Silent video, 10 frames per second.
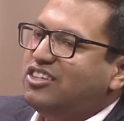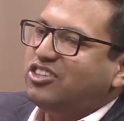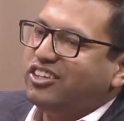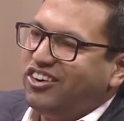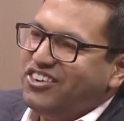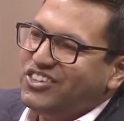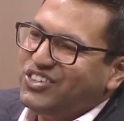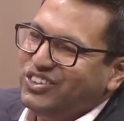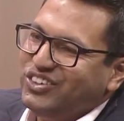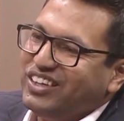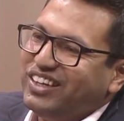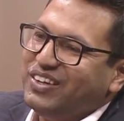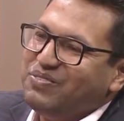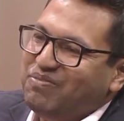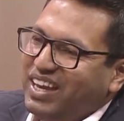So in order to
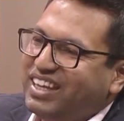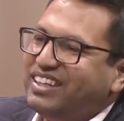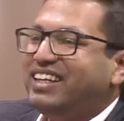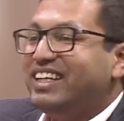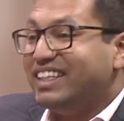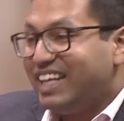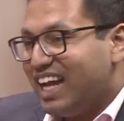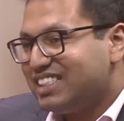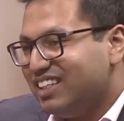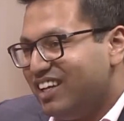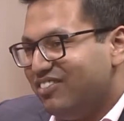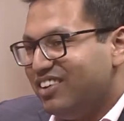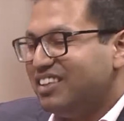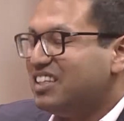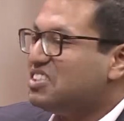make it an international
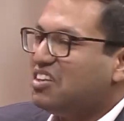level, there's